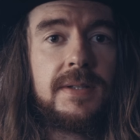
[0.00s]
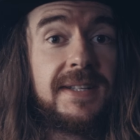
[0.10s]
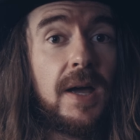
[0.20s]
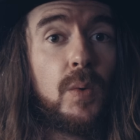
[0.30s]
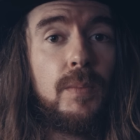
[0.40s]
So
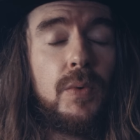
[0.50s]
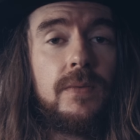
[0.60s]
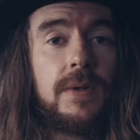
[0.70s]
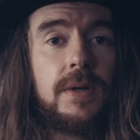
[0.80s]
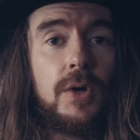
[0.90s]
now we're
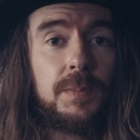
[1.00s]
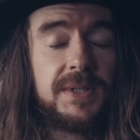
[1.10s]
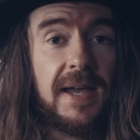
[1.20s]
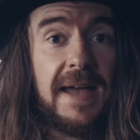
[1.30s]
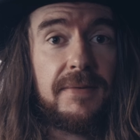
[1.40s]
moving up
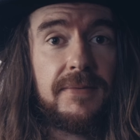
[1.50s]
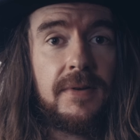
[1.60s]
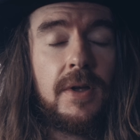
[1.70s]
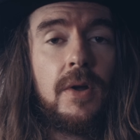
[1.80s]
to F.